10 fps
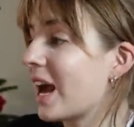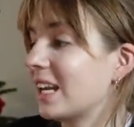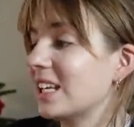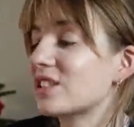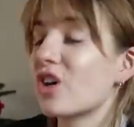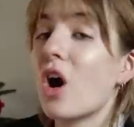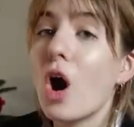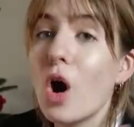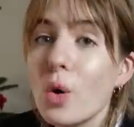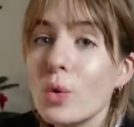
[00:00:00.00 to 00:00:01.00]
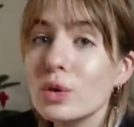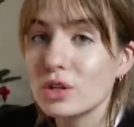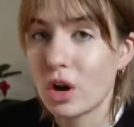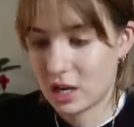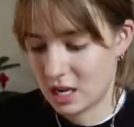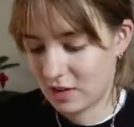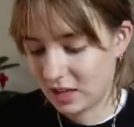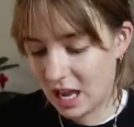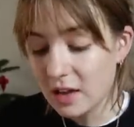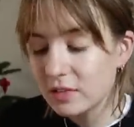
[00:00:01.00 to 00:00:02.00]
And he's got a whole stocking of
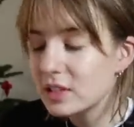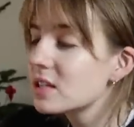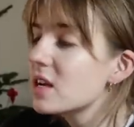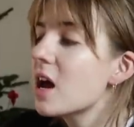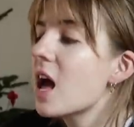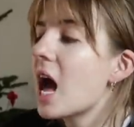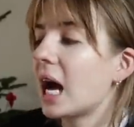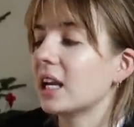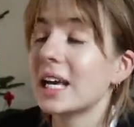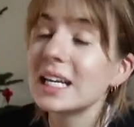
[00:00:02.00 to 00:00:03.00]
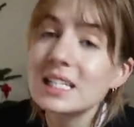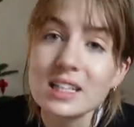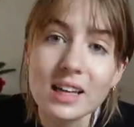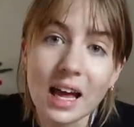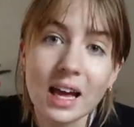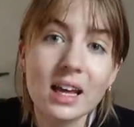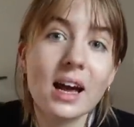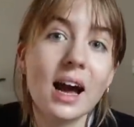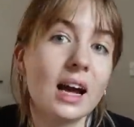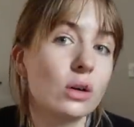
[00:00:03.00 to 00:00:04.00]
gifts. And yesterday
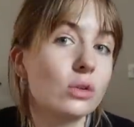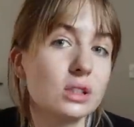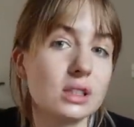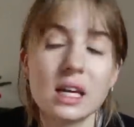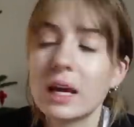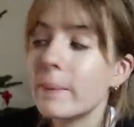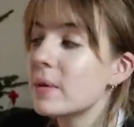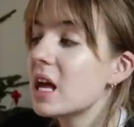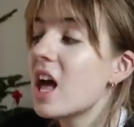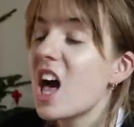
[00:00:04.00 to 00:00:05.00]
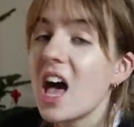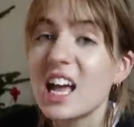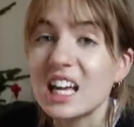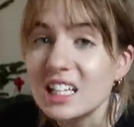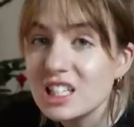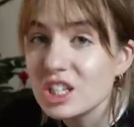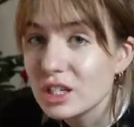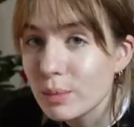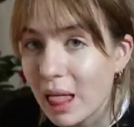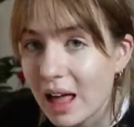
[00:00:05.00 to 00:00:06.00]
I ordered him a
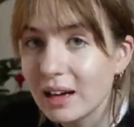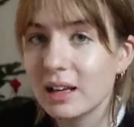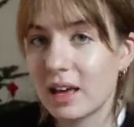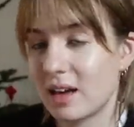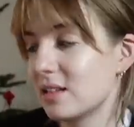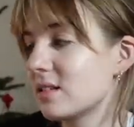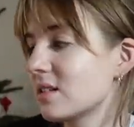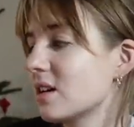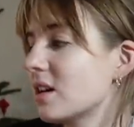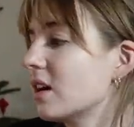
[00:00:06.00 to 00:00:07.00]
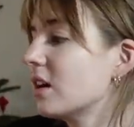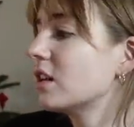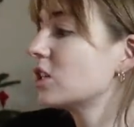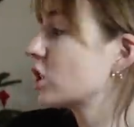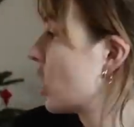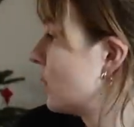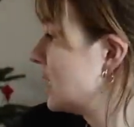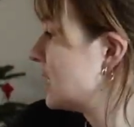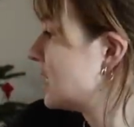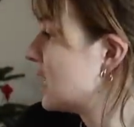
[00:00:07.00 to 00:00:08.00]
heated blanket to go in
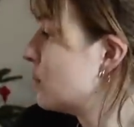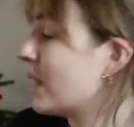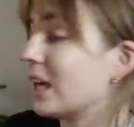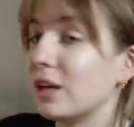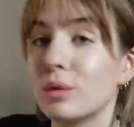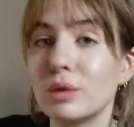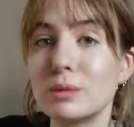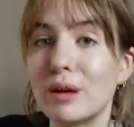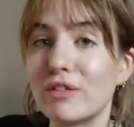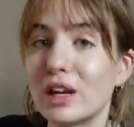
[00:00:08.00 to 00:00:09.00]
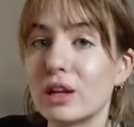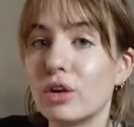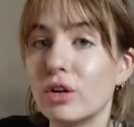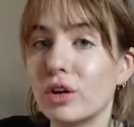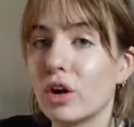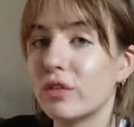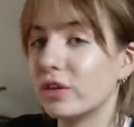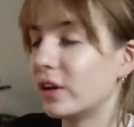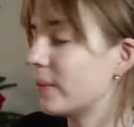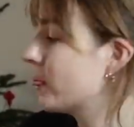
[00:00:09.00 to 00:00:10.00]
his teepee, which my friend Laura got
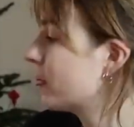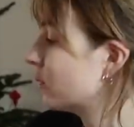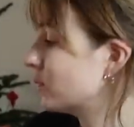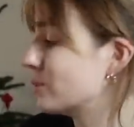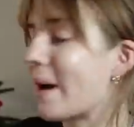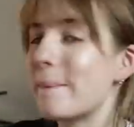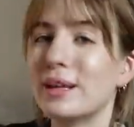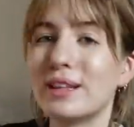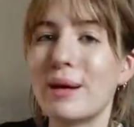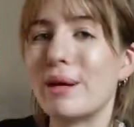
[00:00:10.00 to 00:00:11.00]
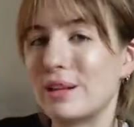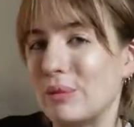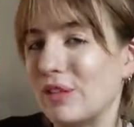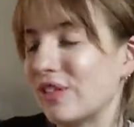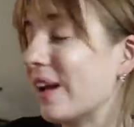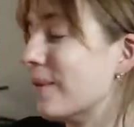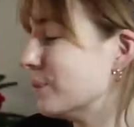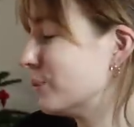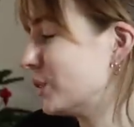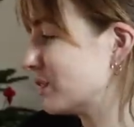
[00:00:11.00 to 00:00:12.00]
for him. It was my birthday present, but for him,
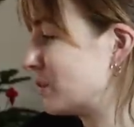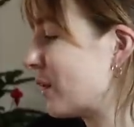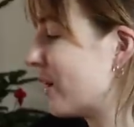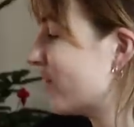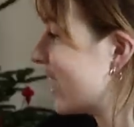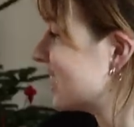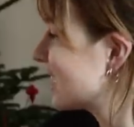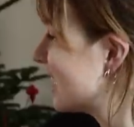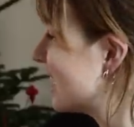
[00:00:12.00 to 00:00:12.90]
which is perfect.